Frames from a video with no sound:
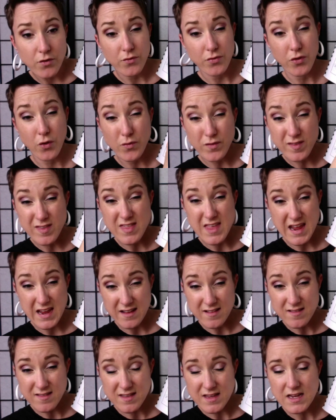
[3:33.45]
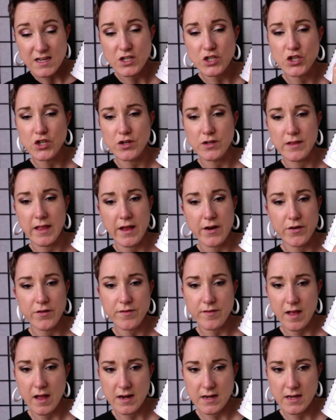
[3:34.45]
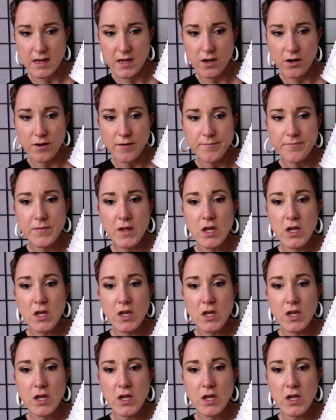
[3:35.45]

those things into your letters on here.